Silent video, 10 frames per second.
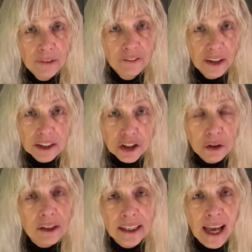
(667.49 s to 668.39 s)
very
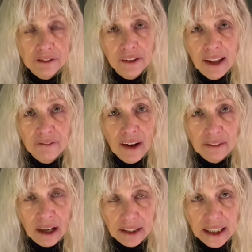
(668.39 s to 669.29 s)
shortly after they
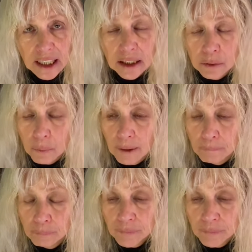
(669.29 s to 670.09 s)
found out he needed one.